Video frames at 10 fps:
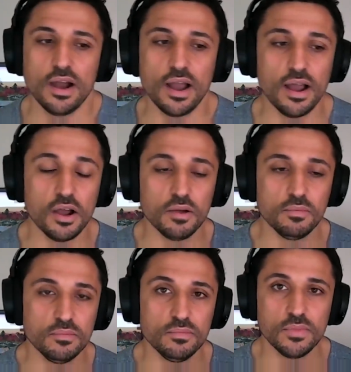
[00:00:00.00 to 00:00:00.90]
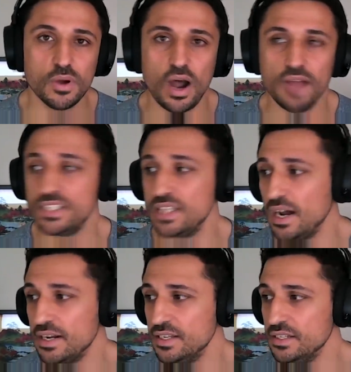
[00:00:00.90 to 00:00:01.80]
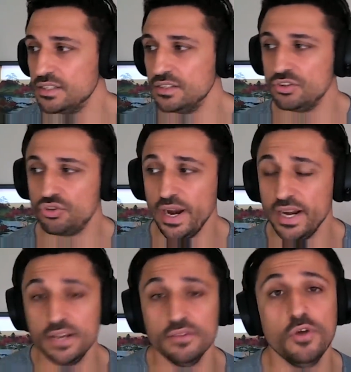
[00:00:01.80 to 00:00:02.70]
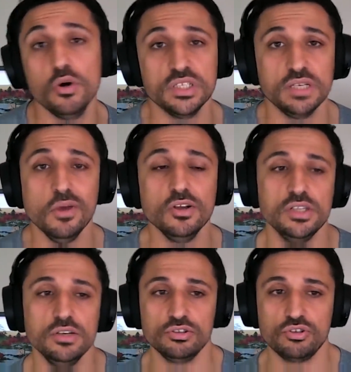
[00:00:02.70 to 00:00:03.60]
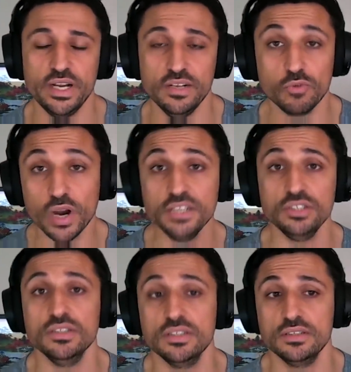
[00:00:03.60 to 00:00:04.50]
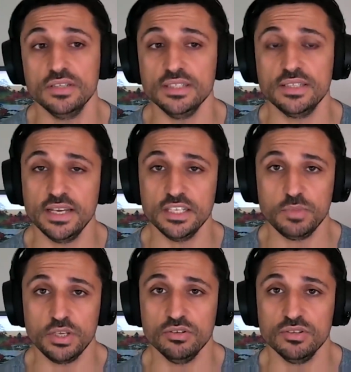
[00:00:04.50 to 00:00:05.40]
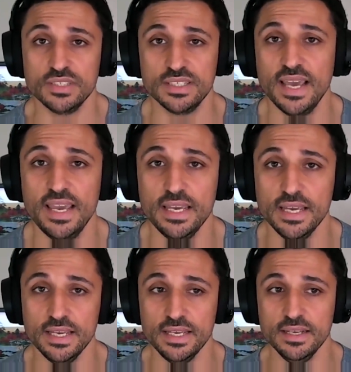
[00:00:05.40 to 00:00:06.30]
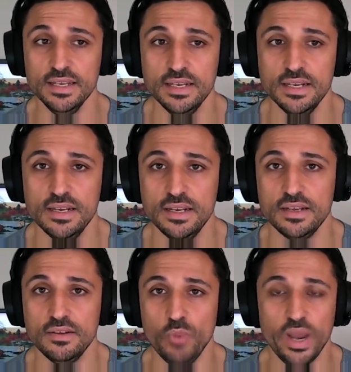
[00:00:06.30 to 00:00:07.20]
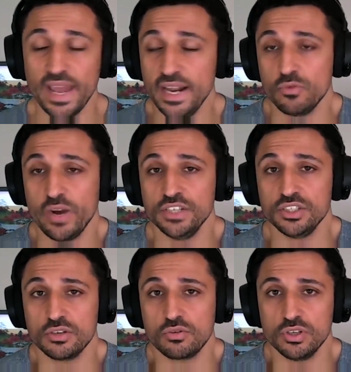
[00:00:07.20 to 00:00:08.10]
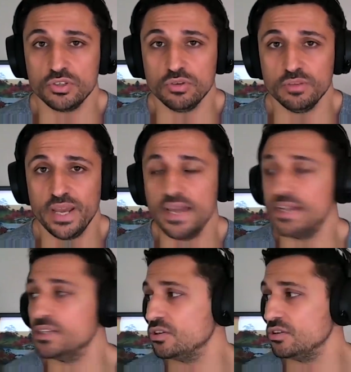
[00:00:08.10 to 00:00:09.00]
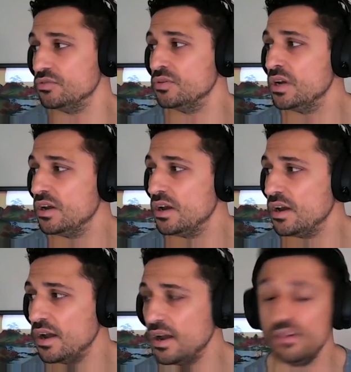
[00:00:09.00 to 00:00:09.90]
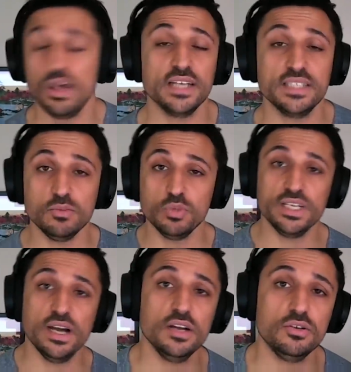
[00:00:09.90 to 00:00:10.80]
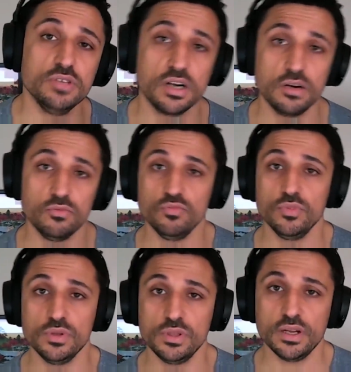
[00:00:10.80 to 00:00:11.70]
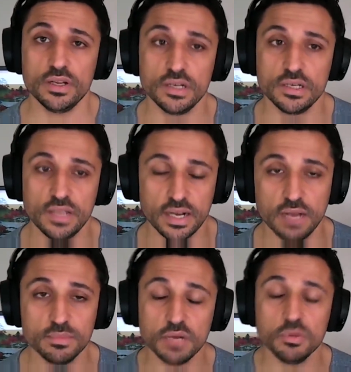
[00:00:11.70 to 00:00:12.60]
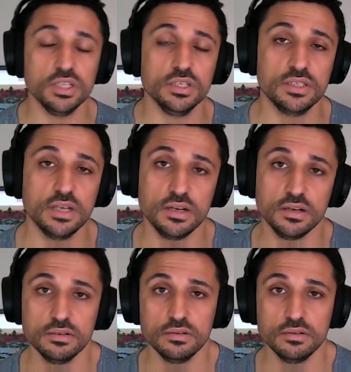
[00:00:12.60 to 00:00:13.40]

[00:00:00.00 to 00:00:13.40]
uh, I've started trading, focusing mostly on trading ranges these days because they we're getting ranges across all the pairs. So, uh, like I said, with the article that I that, that comes out with this uh,